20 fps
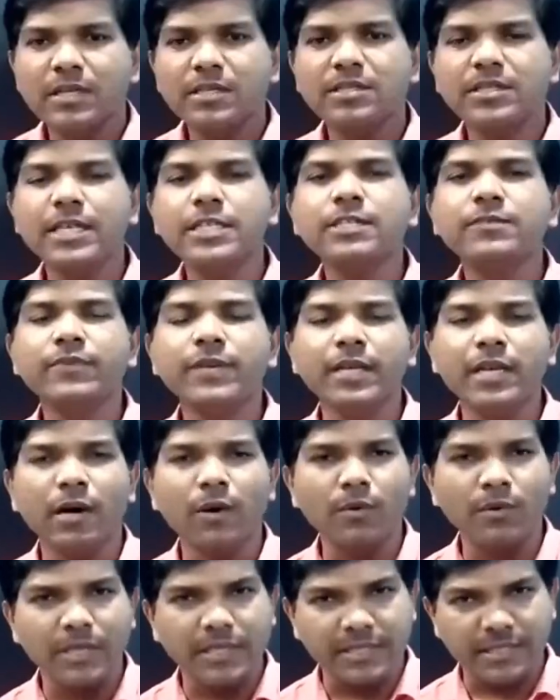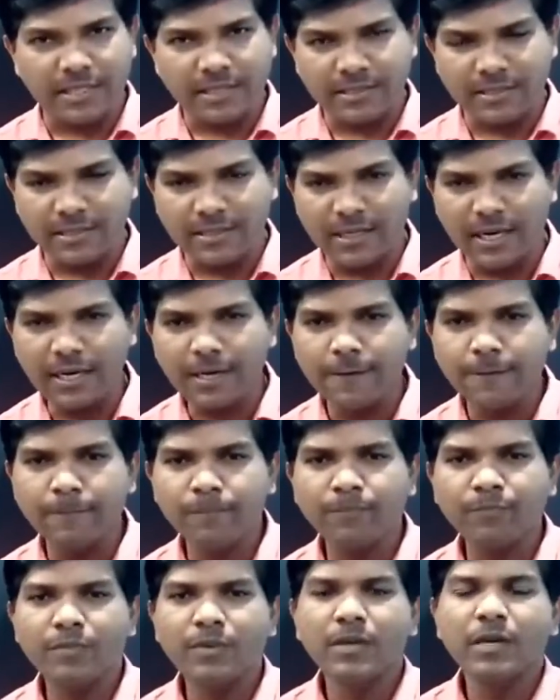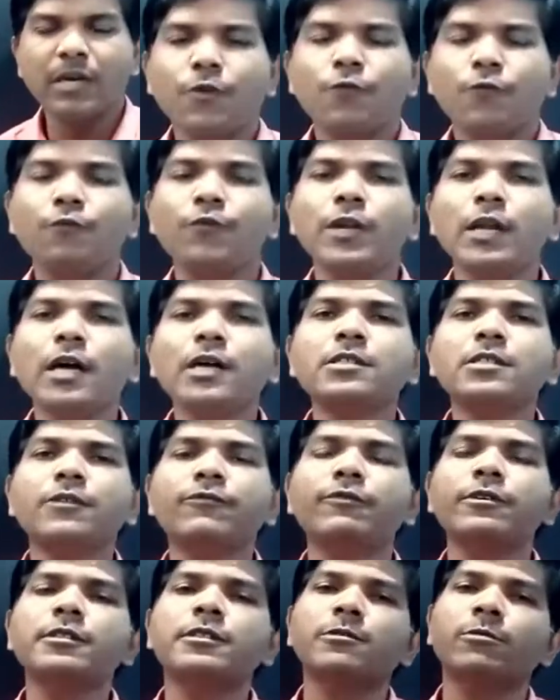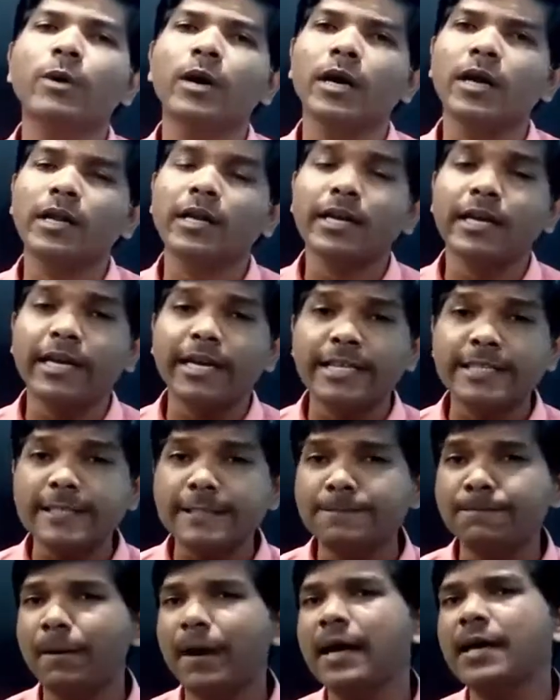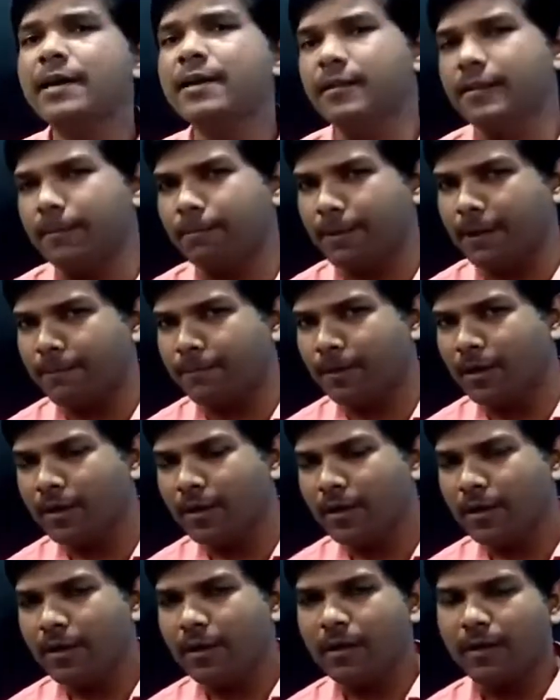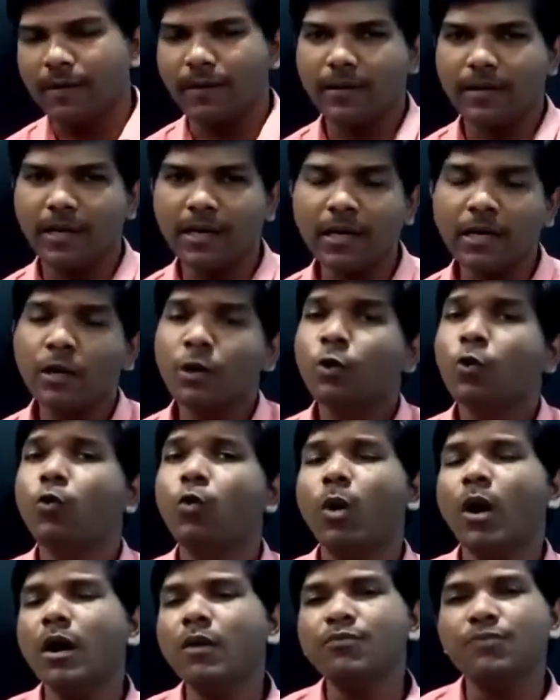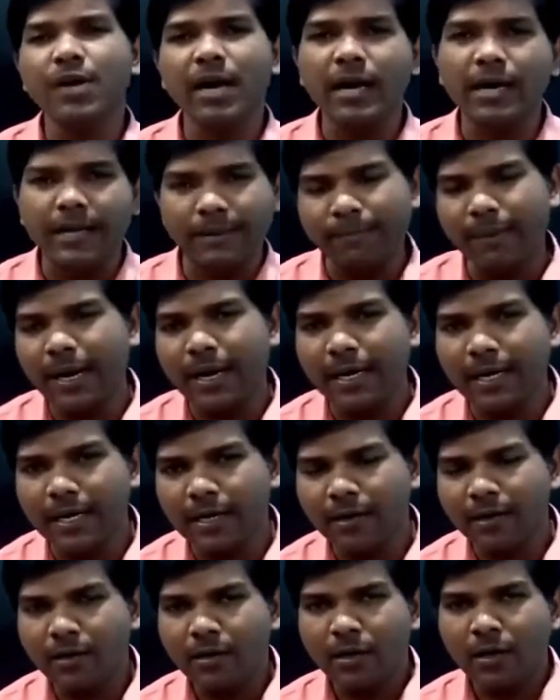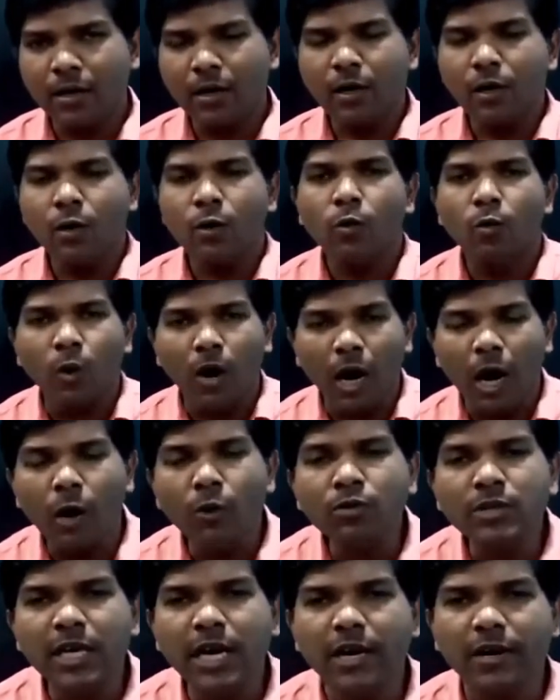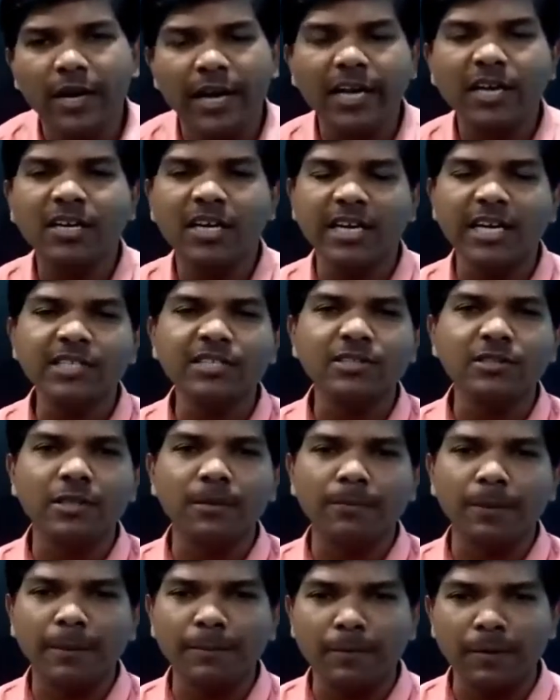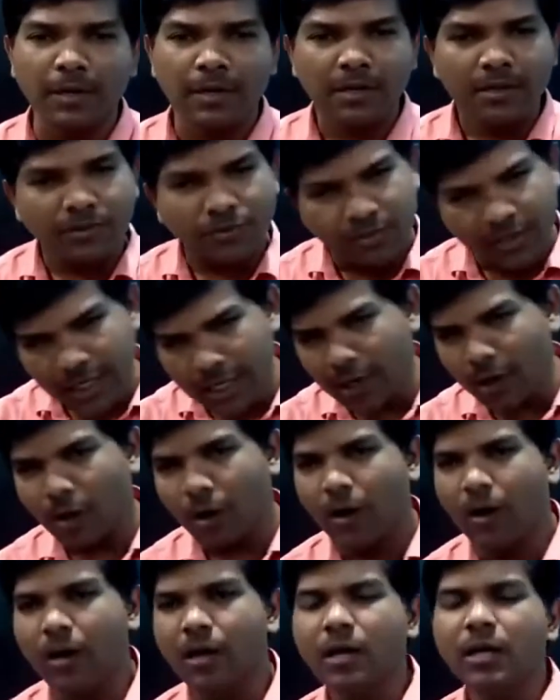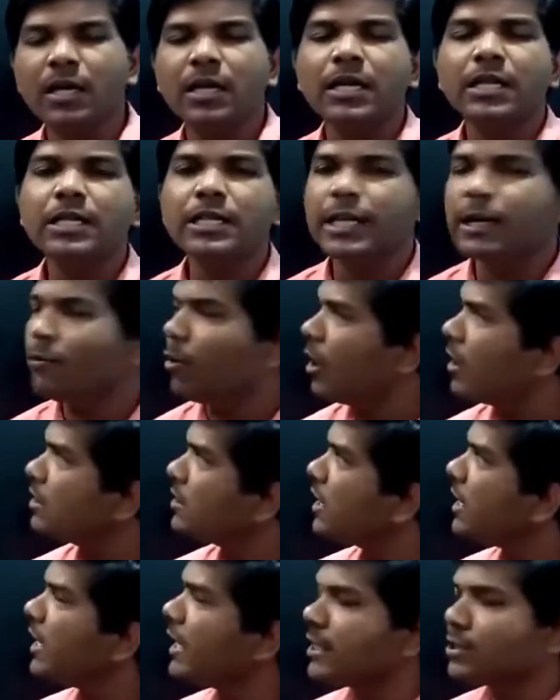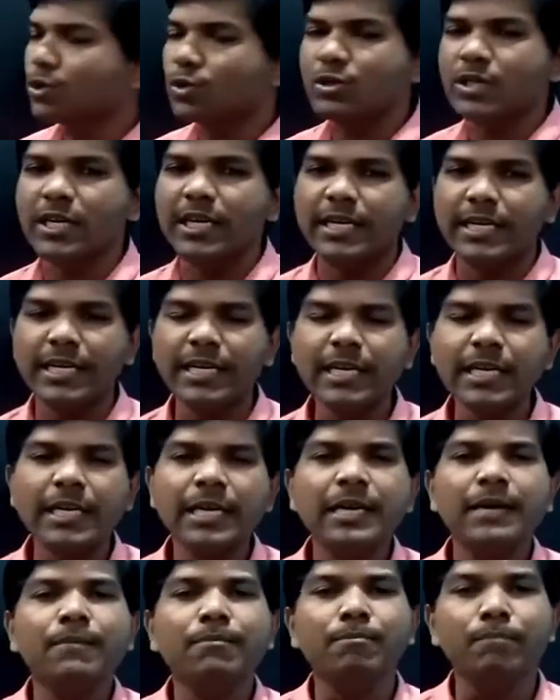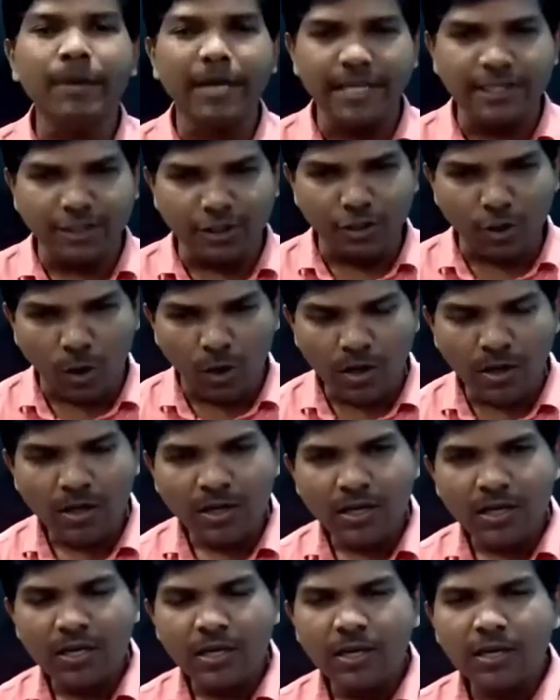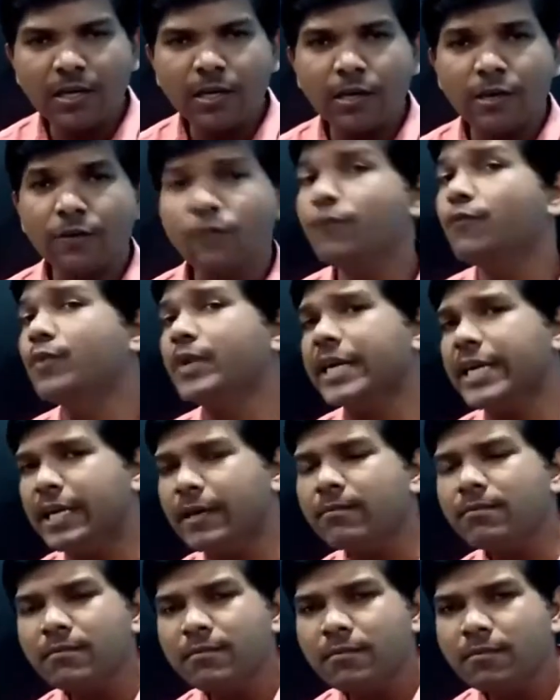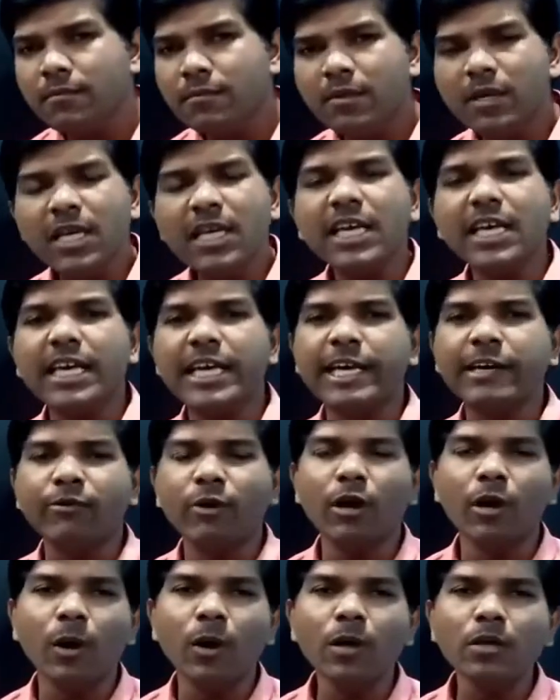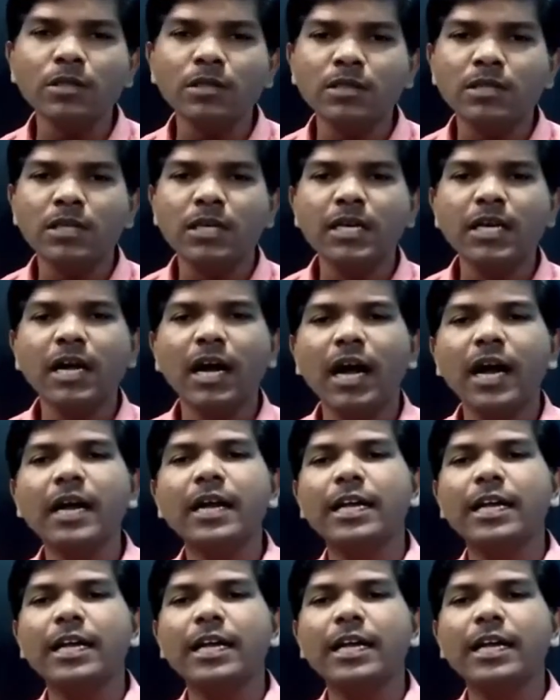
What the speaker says: Just we now discussed that philosophers were inspired the people, okay, what they are demanding, how they are encouraging the people. They wanted a society based on freedom, equal laws and